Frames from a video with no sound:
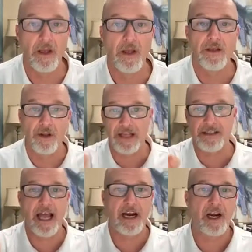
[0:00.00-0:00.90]
Right. So that's
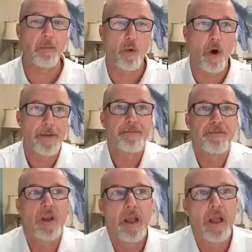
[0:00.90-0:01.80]
kind of number one.
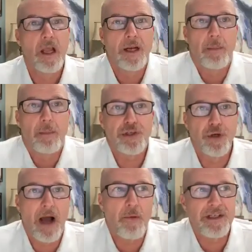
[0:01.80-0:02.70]
Number two,
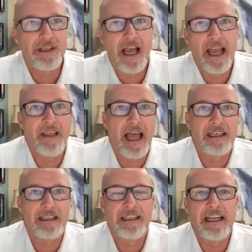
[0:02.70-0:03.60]
I would say that
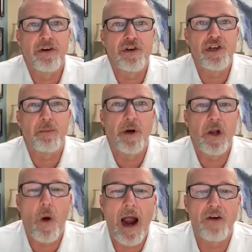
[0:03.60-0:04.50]
leadership
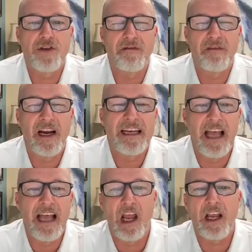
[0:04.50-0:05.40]
requires a very
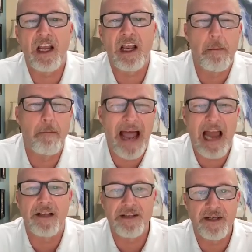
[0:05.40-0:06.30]
delicate
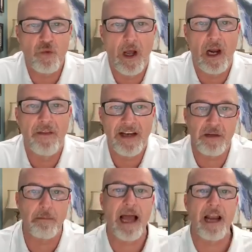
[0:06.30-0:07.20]
balance as well. And that is a
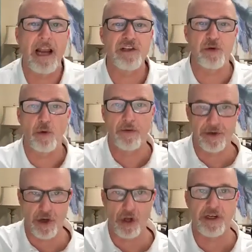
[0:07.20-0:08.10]
balance between
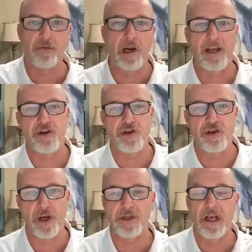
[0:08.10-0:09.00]
results and
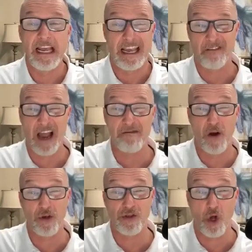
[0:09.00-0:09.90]
relationships. If I yeah.
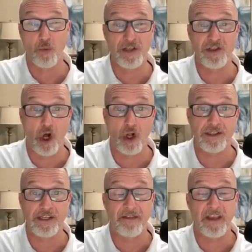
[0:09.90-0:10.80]
focus on
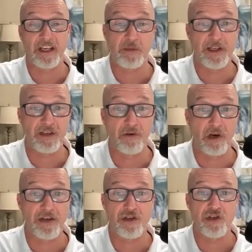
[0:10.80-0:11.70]
results at the expense of
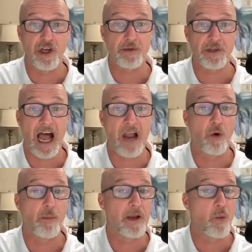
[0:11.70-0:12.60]
relationships, I
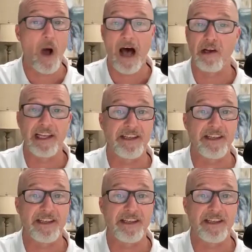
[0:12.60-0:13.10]
will be wildly